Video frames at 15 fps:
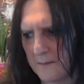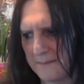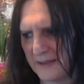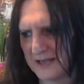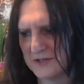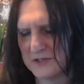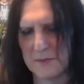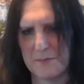
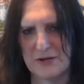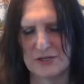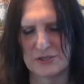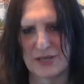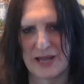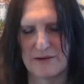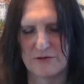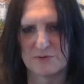because the
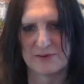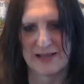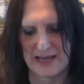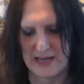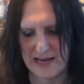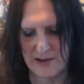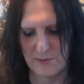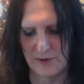person that I was
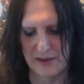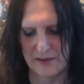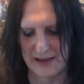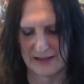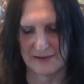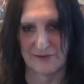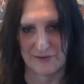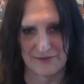playing it with
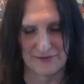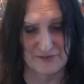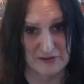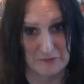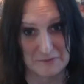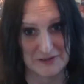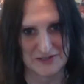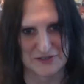had
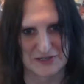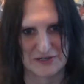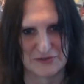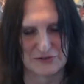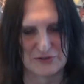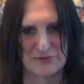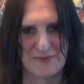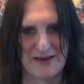similar
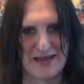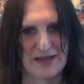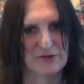skills to me,